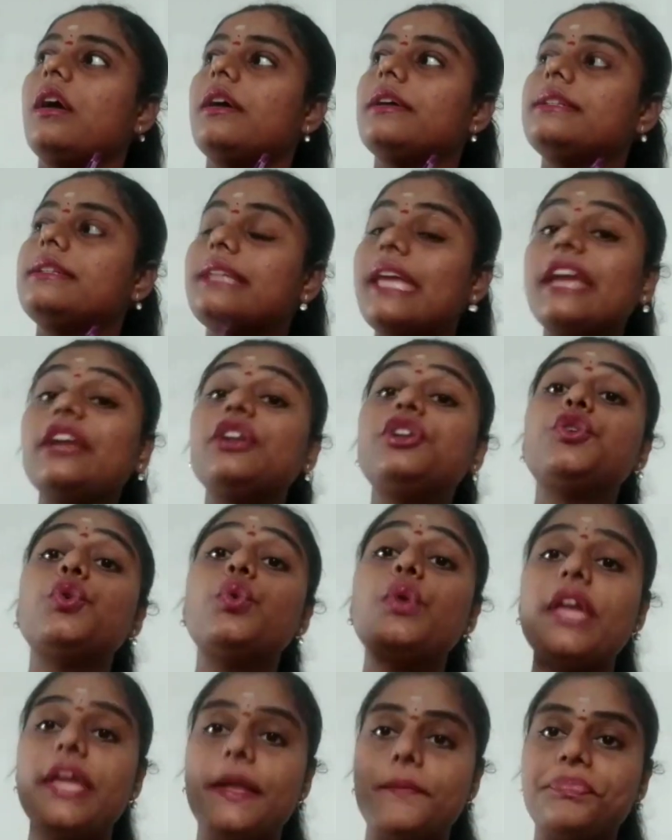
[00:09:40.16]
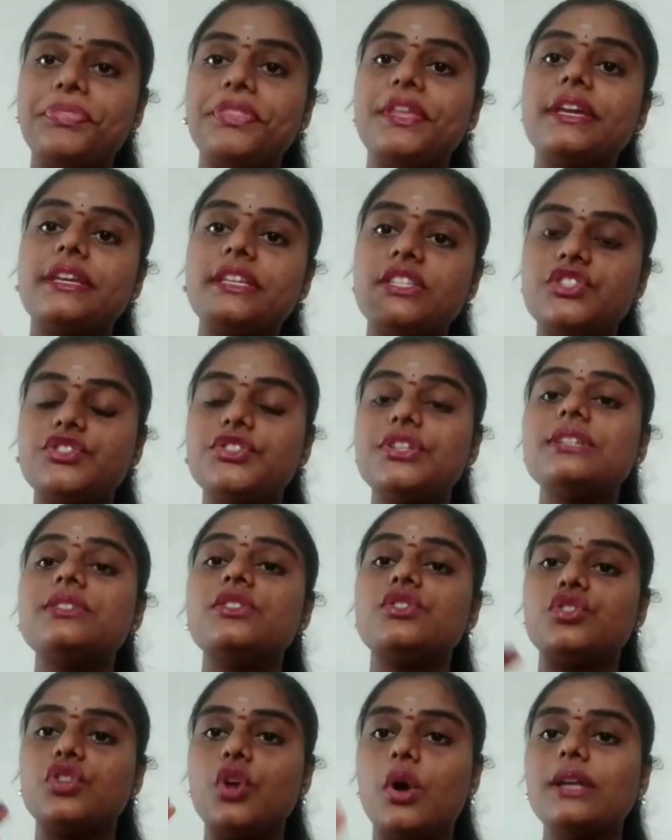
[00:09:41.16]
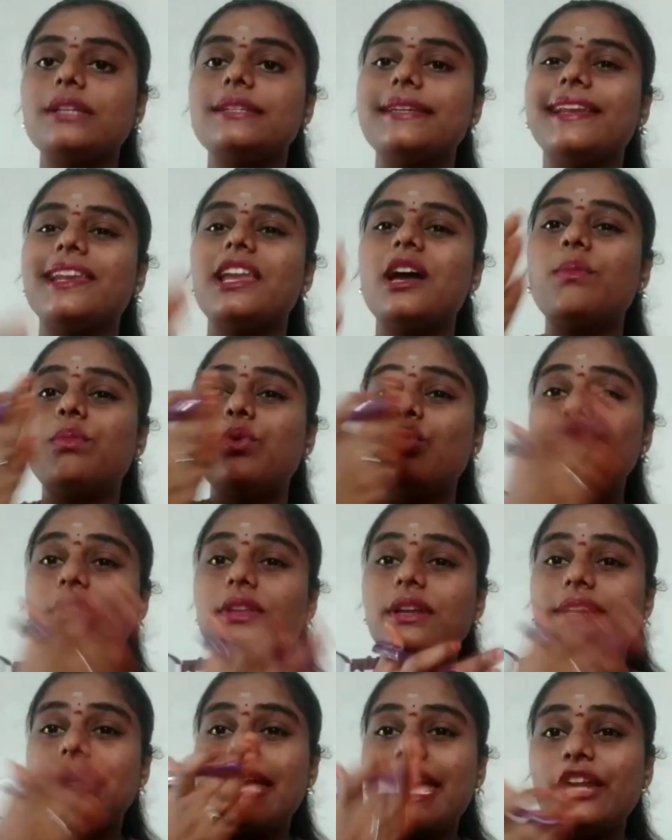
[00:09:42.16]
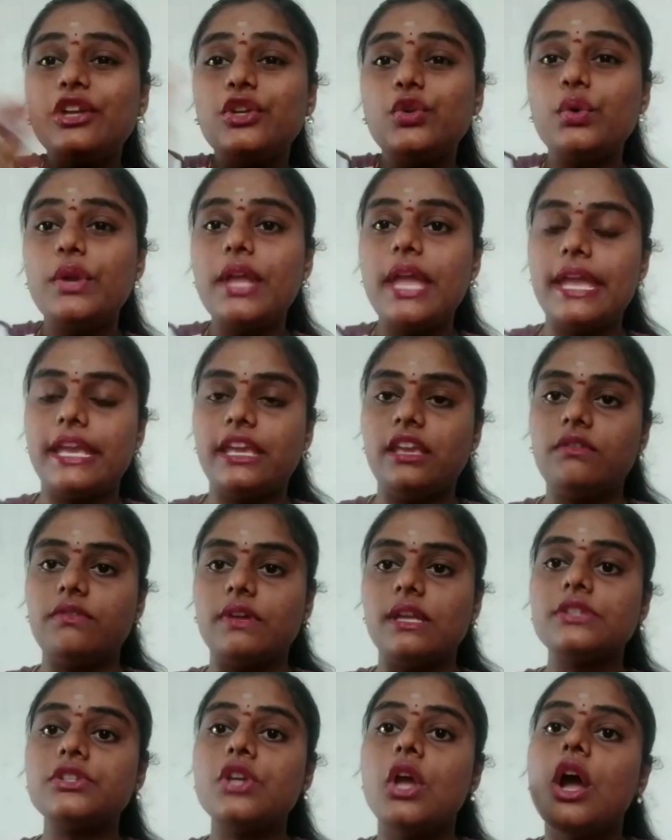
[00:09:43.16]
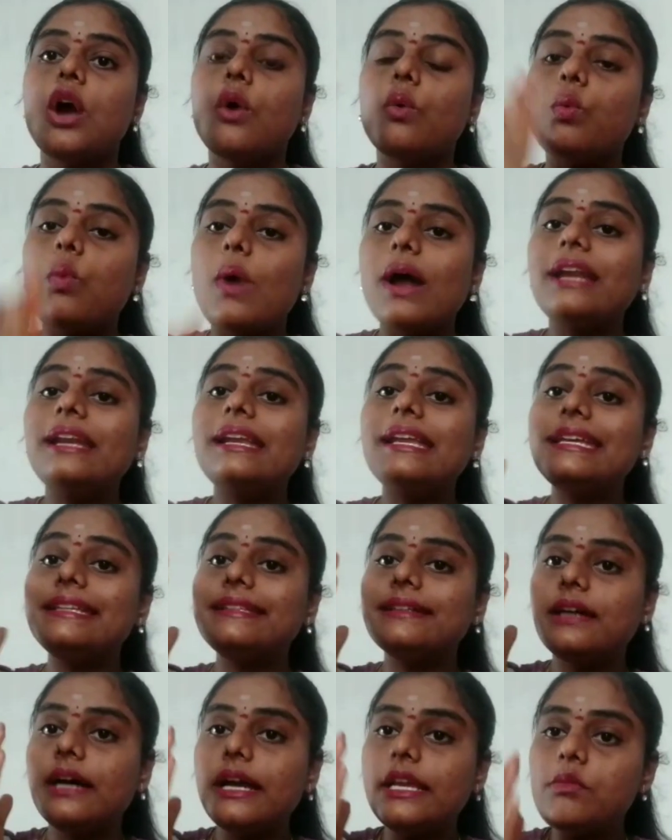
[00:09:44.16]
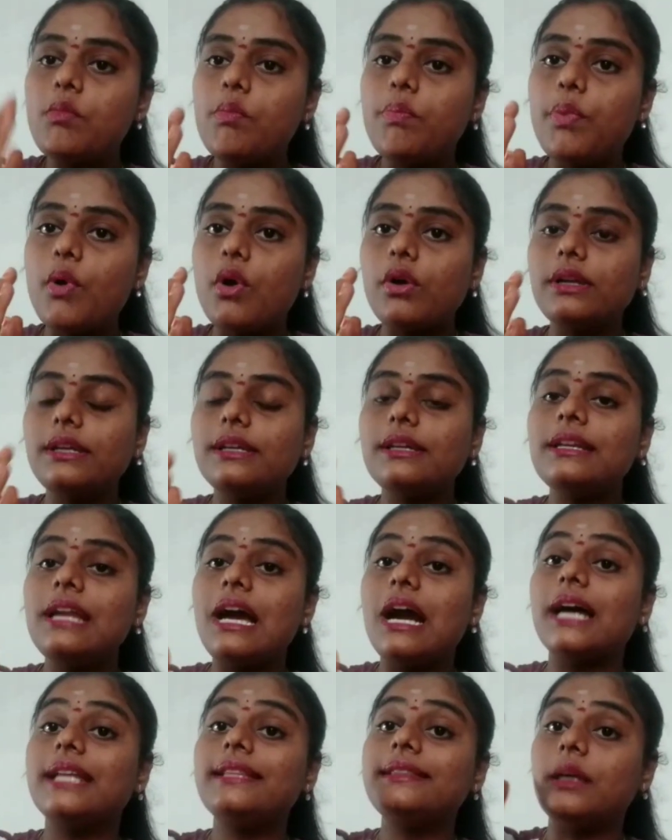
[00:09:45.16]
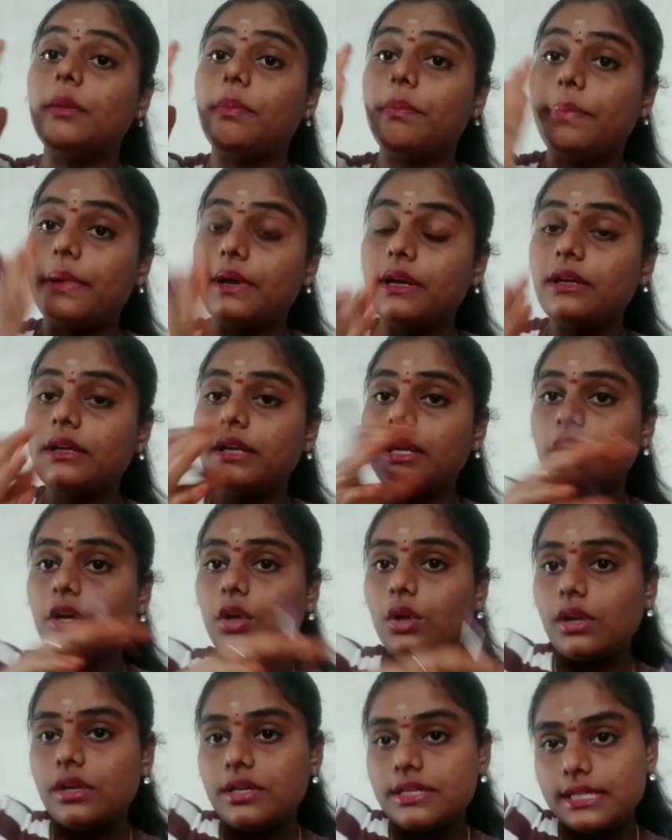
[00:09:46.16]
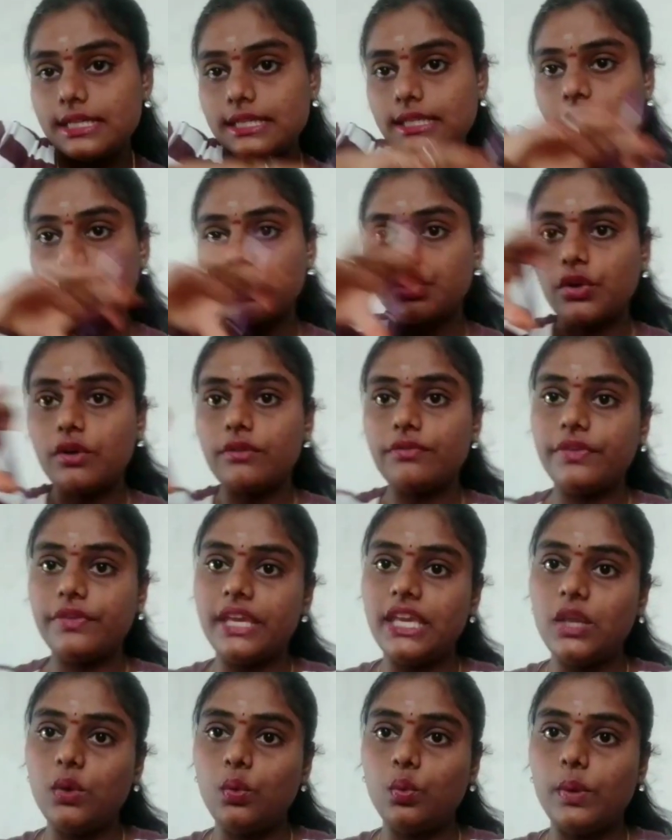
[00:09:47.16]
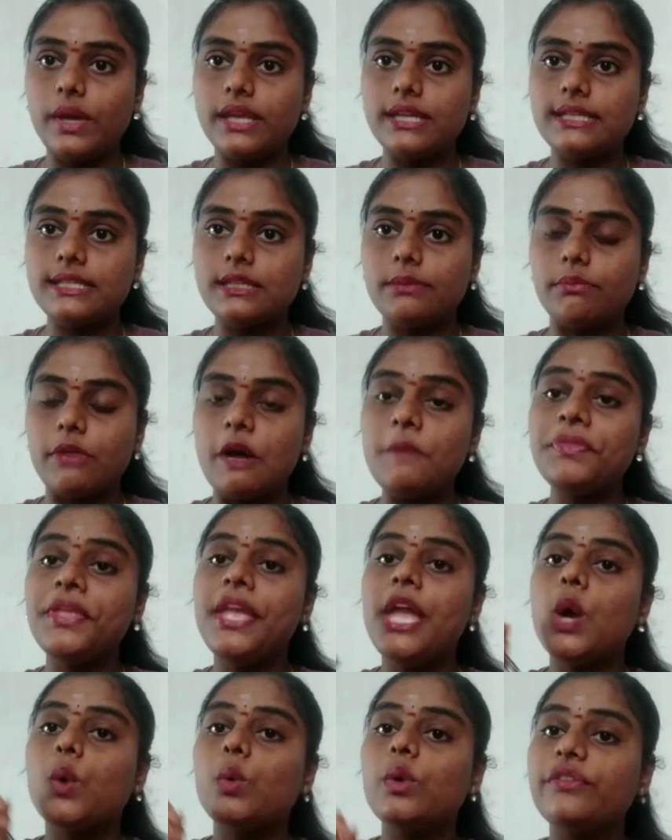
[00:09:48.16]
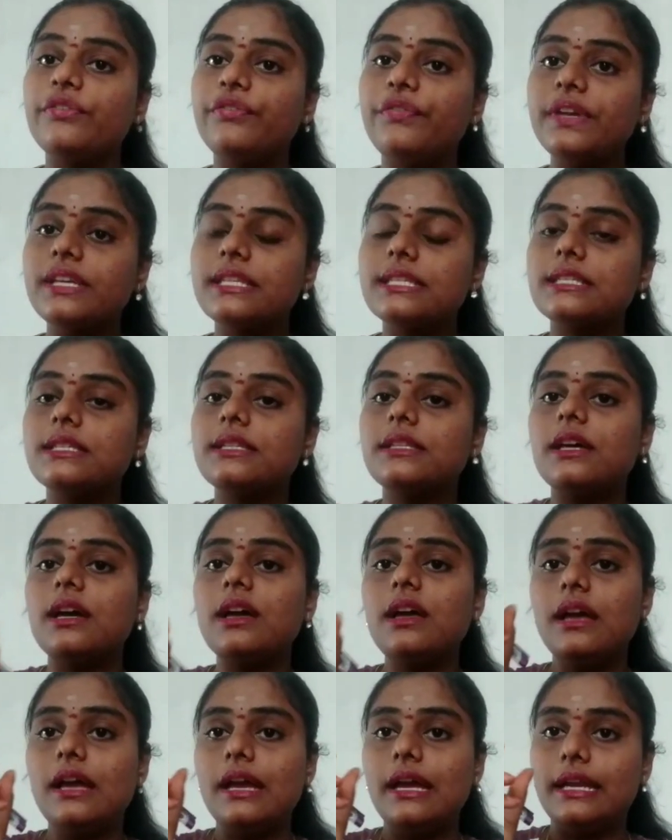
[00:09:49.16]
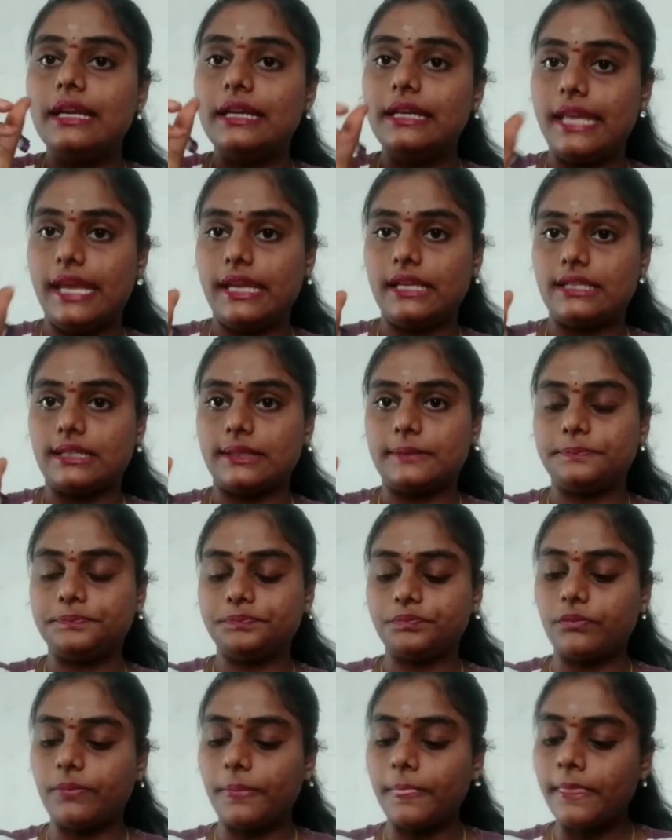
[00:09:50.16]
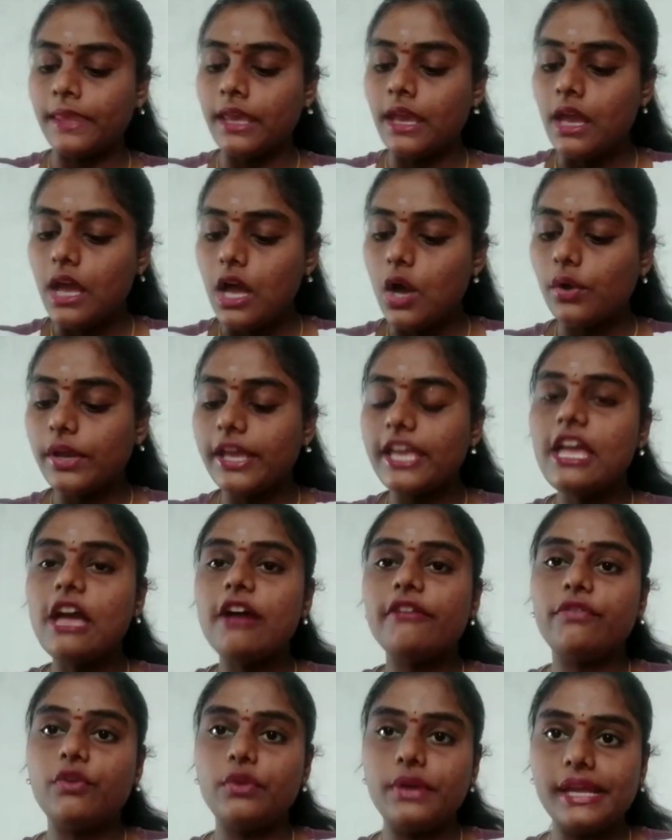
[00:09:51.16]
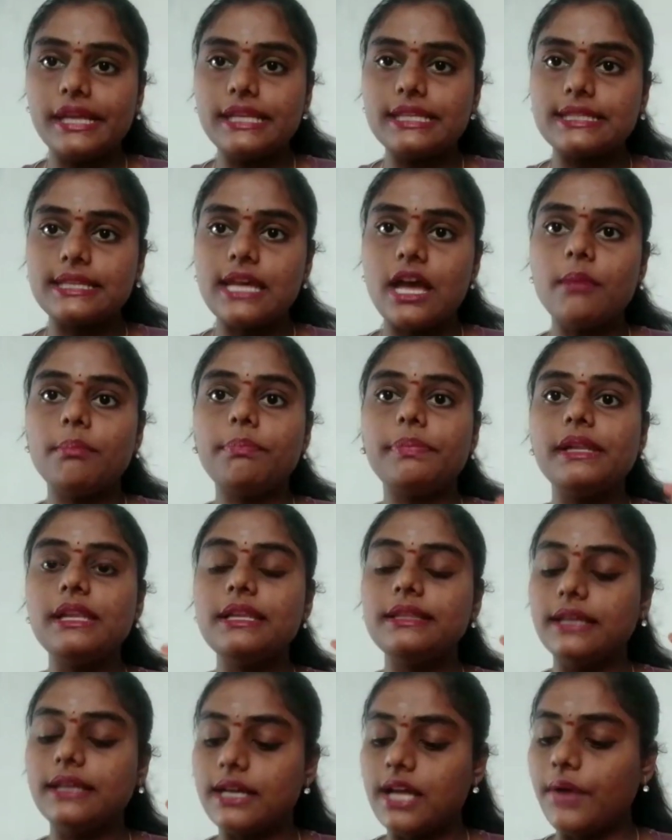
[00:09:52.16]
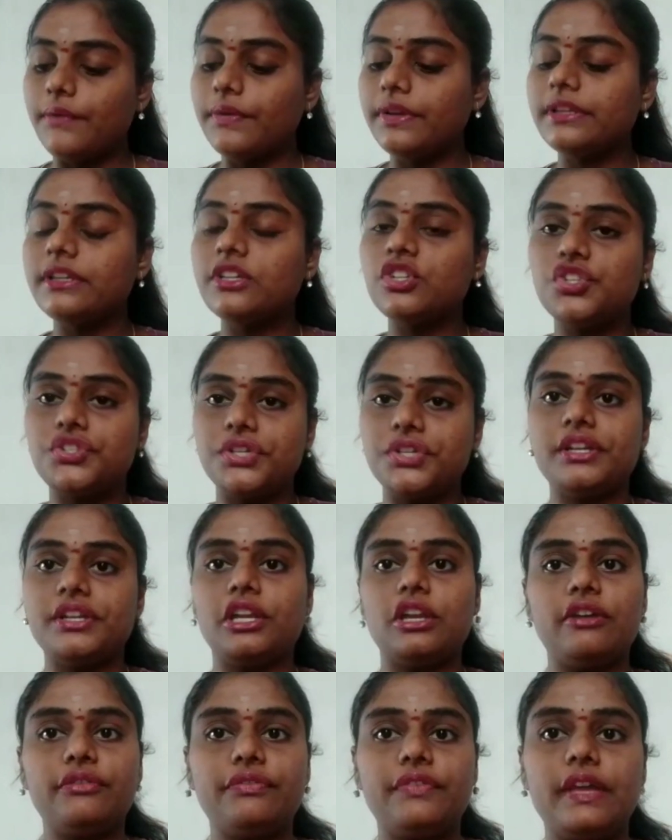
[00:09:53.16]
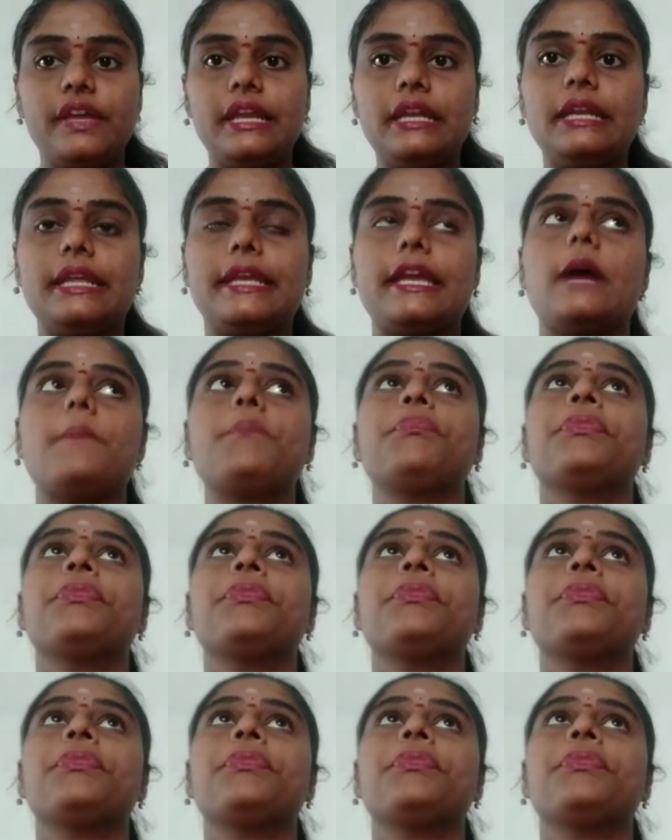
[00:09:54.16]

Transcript: day to day. The histories is not tell about the day to day events. Only the important and the particular set of event we fixed the date. Okay, for example, the Governor General of India